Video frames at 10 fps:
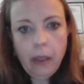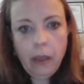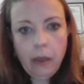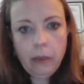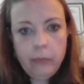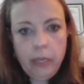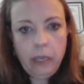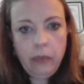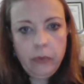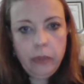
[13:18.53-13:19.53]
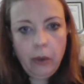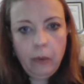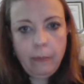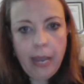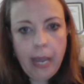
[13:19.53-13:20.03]
Even though
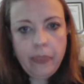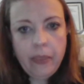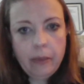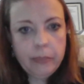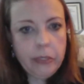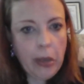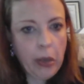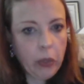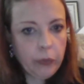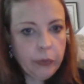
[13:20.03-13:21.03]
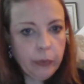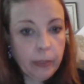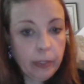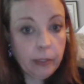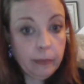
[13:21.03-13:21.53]
man themselves
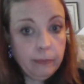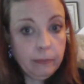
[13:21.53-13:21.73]
were